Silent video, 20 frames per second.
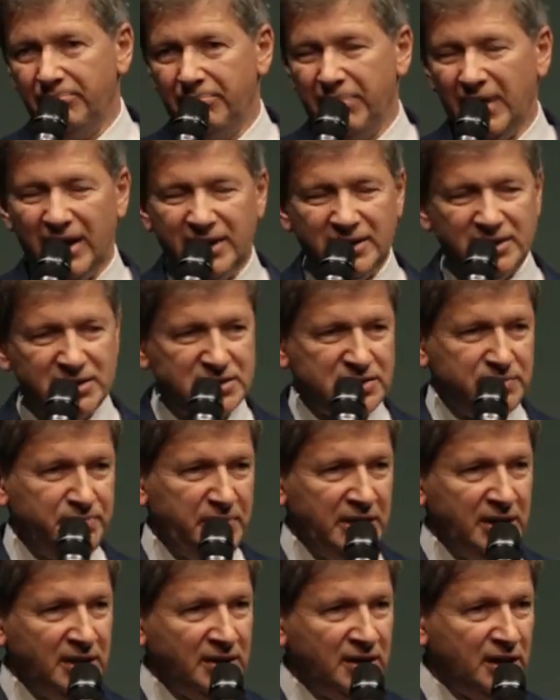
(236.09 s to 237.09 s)
by the
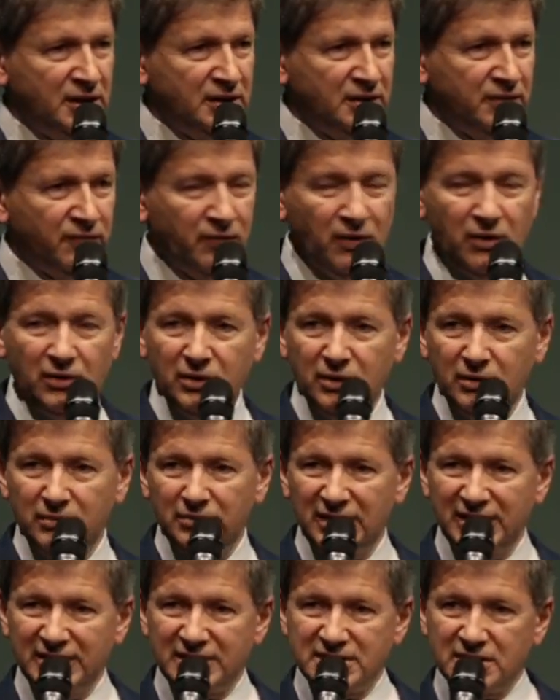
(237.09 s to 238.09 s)
speed and the
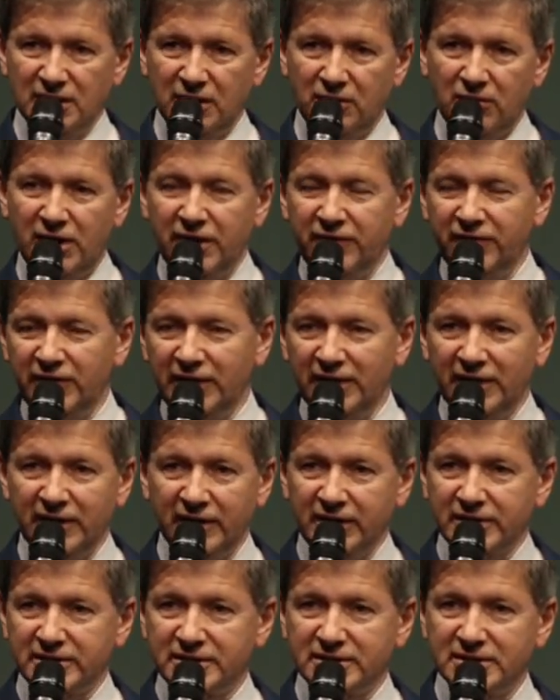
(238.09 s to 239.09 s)
volume that's arriving
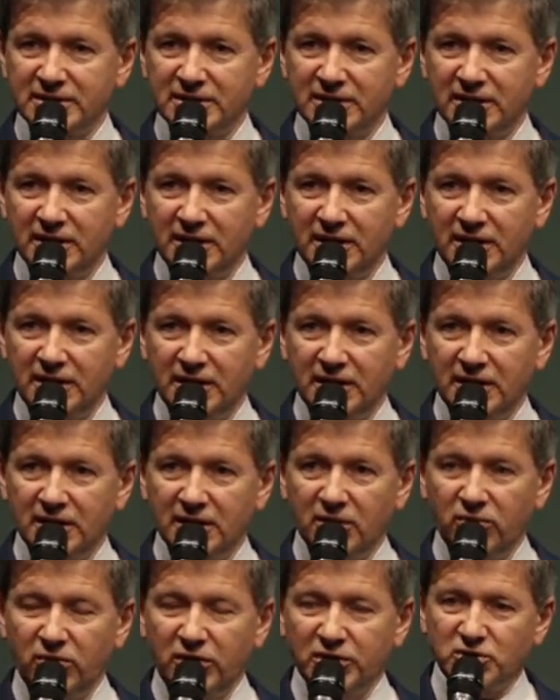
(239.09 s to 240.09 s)
at us,
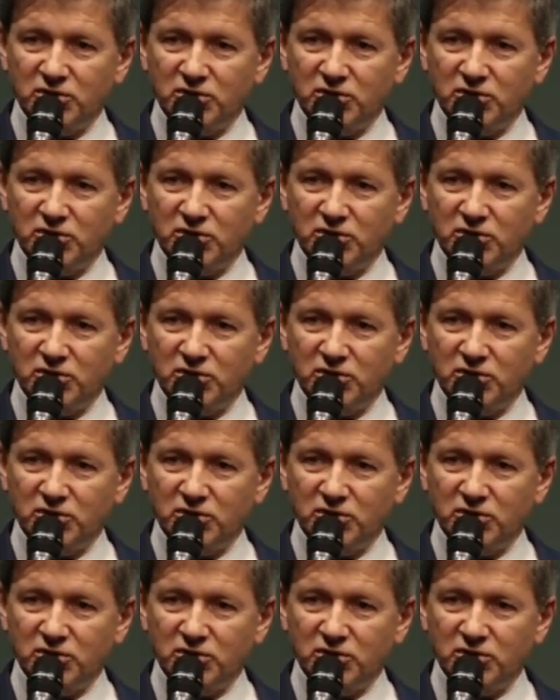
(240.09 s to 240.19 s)
we